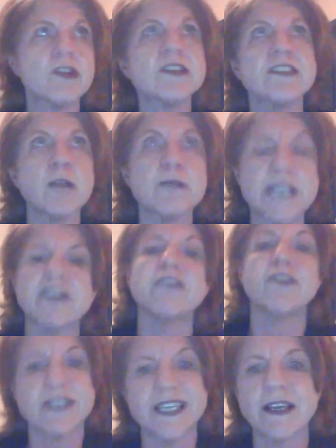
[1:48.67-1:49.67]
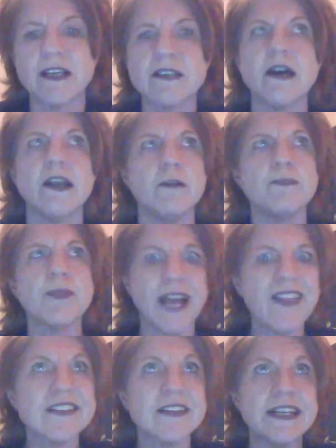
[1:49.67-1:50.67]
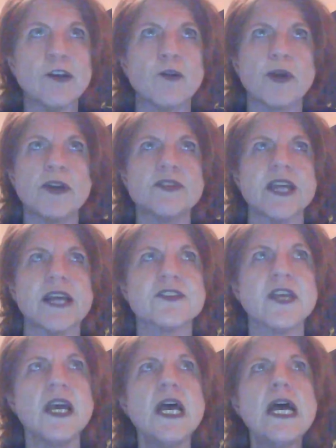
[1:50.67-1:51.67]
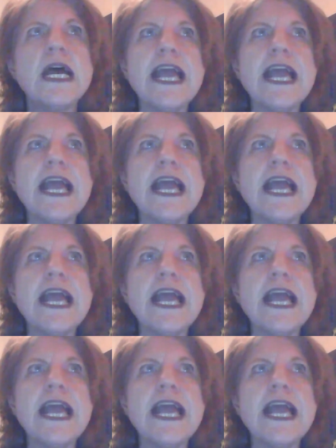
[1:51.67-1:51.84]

You're an asylum seeker if you're seeking asylum, and that's a legal process.